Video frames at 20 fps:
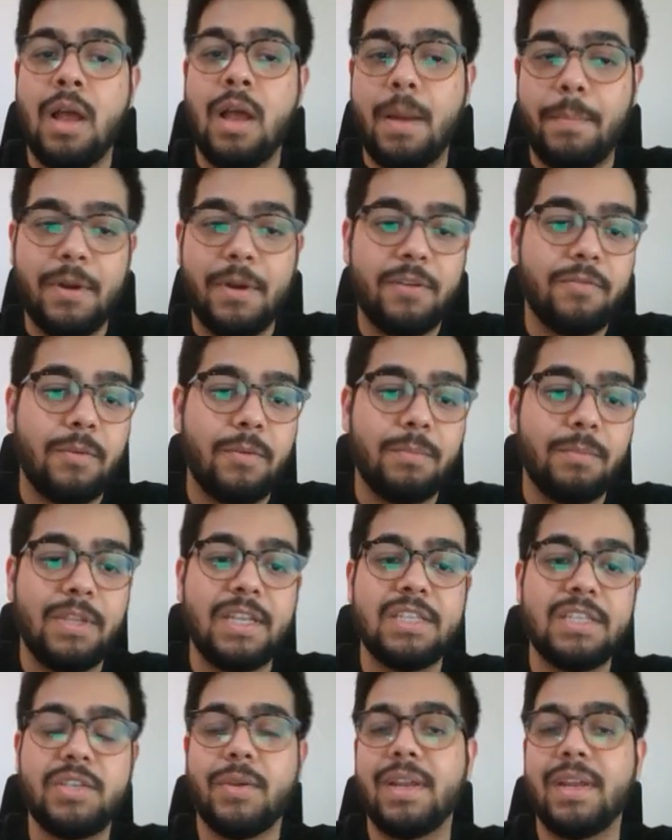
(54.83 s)
Apart from
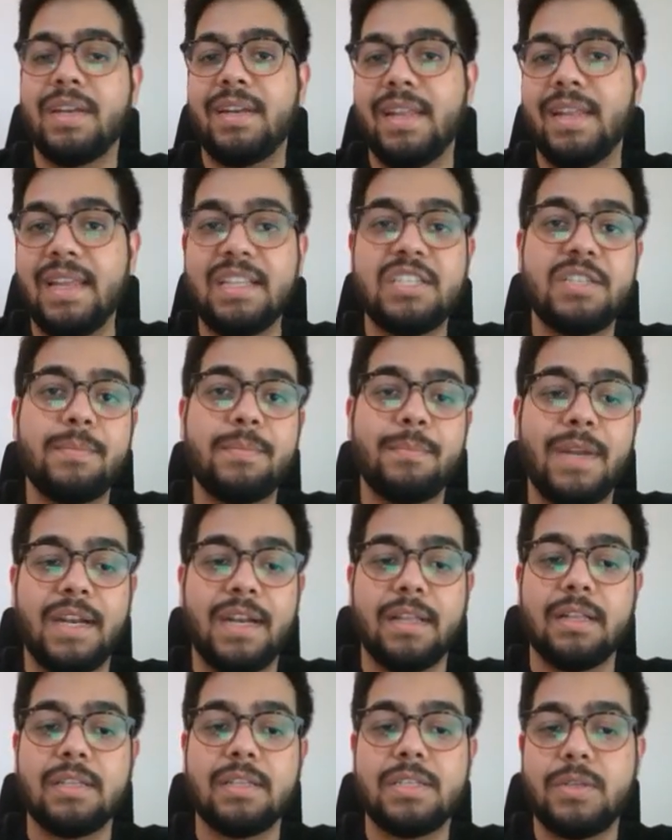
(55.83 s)
these, you can teach
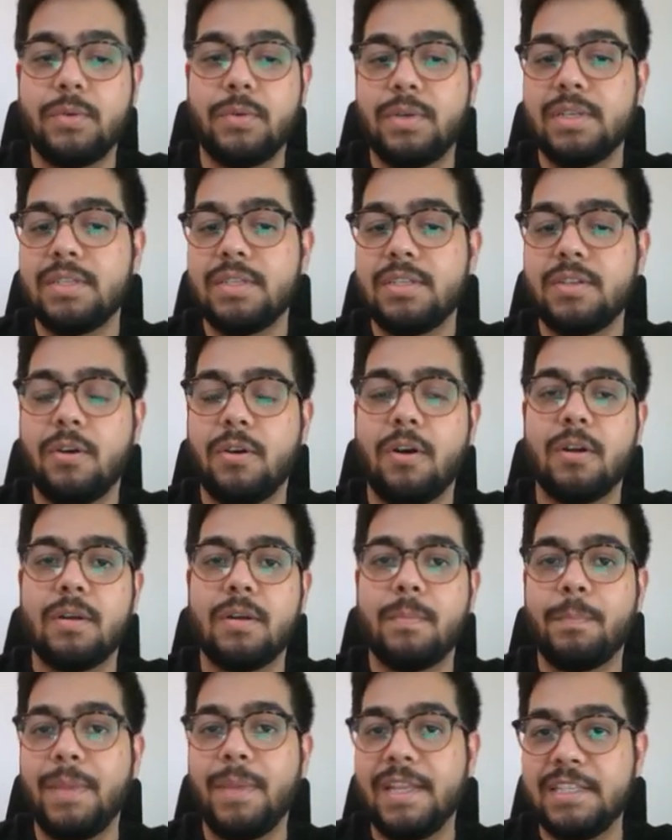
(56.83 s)
medical students or
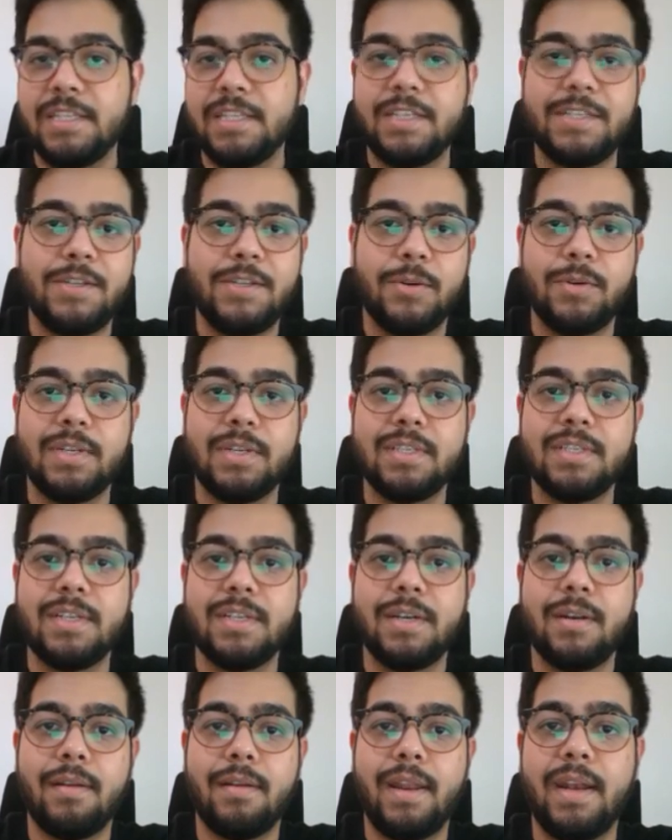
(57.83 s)
PG students
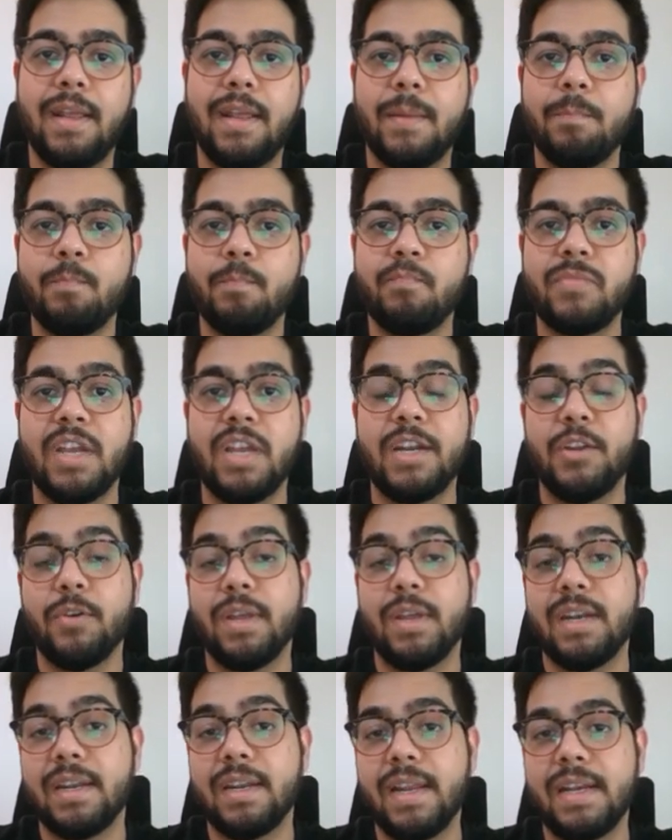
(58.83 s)
in training, and you
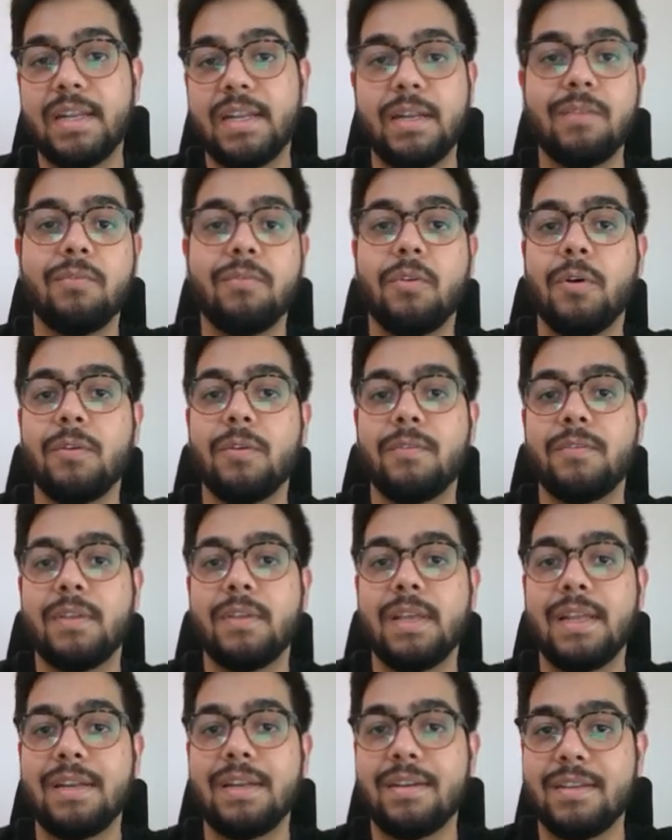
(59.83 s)
can get involved
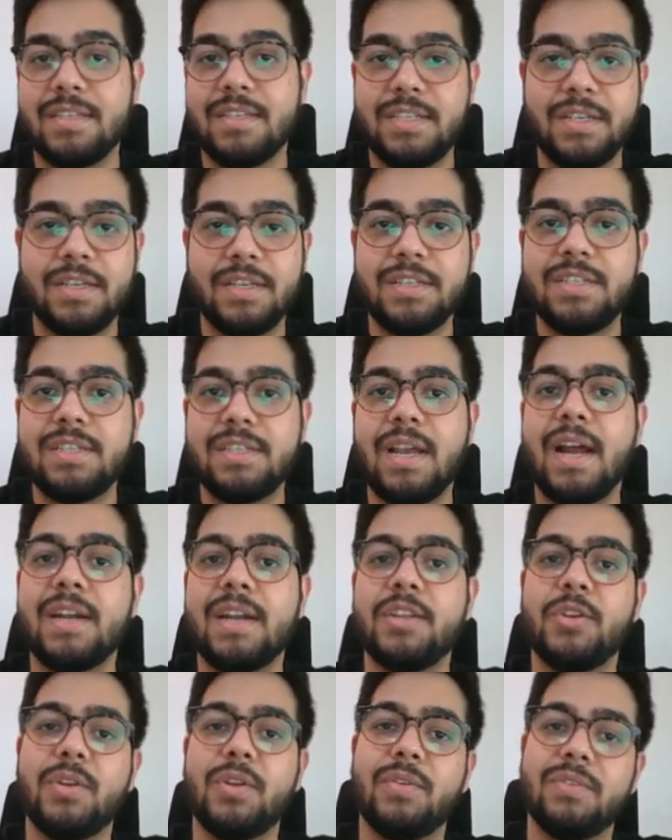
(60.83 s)
in research
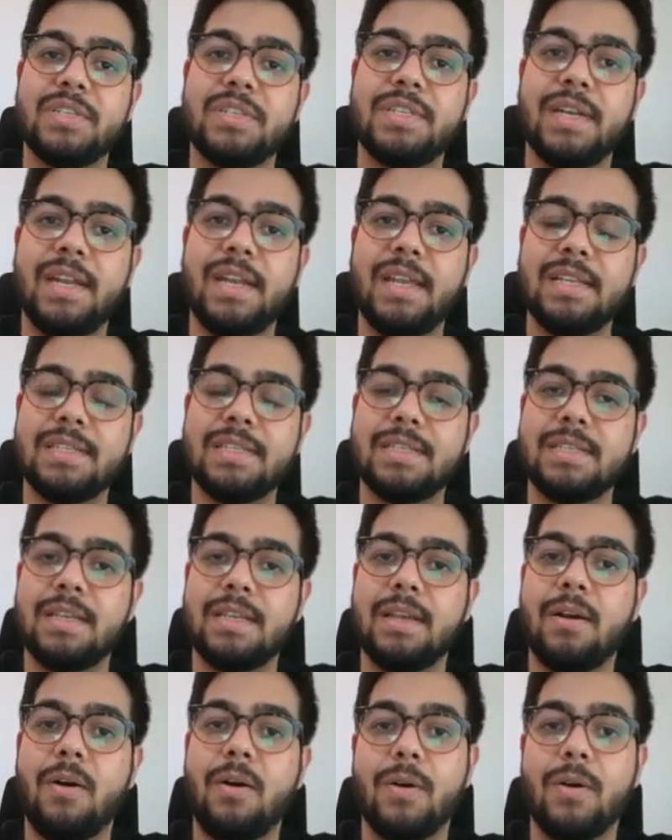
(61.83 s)
at universities
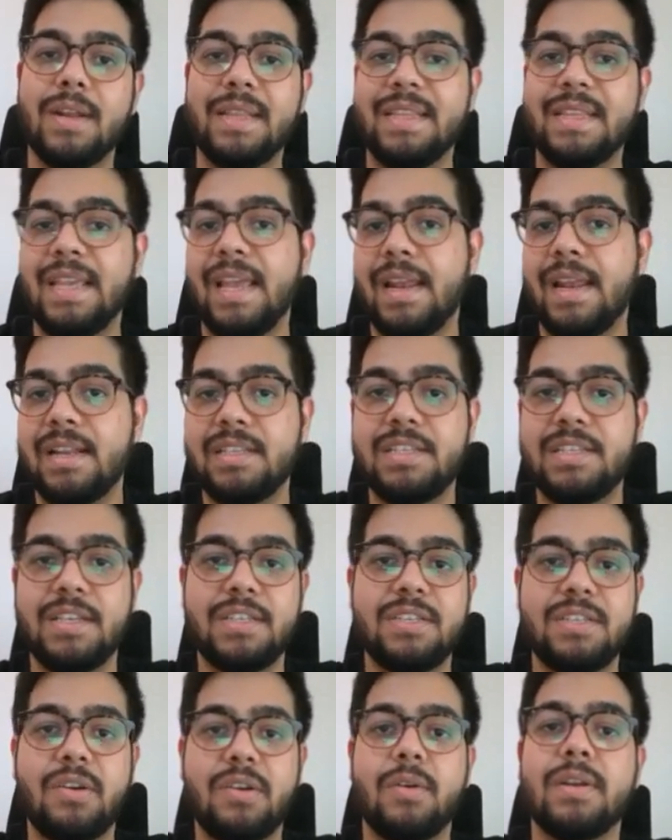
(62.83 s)
or in the
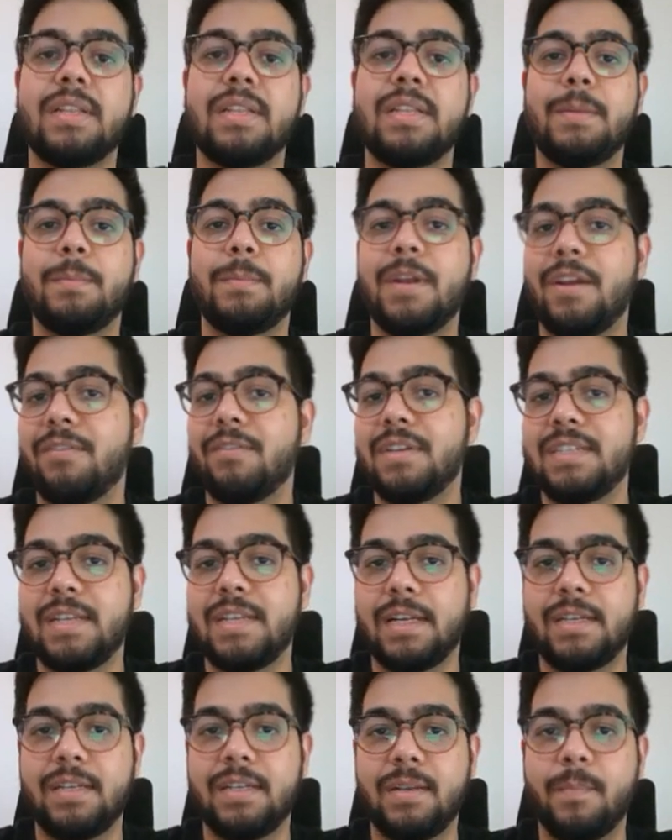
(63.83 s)
NHS or the private
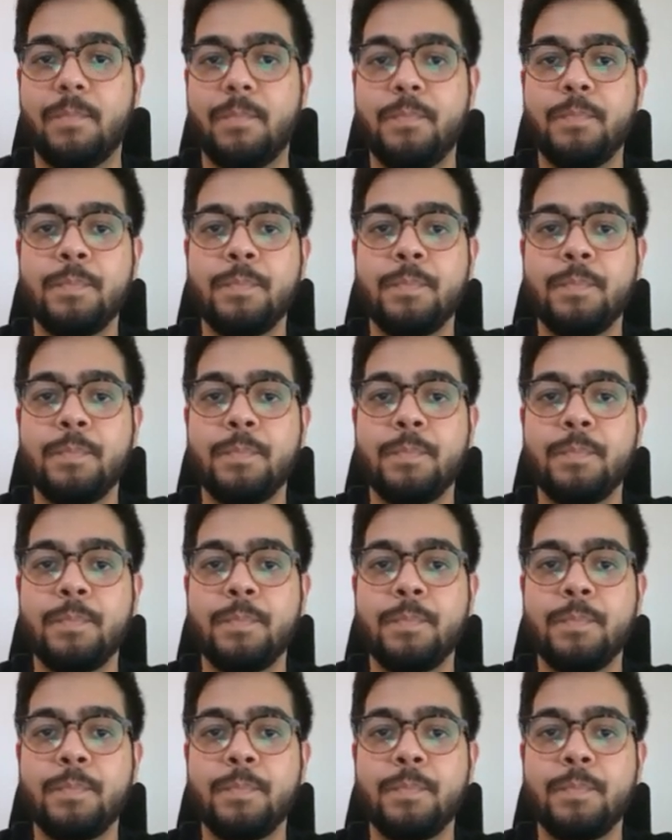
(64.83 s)
sector.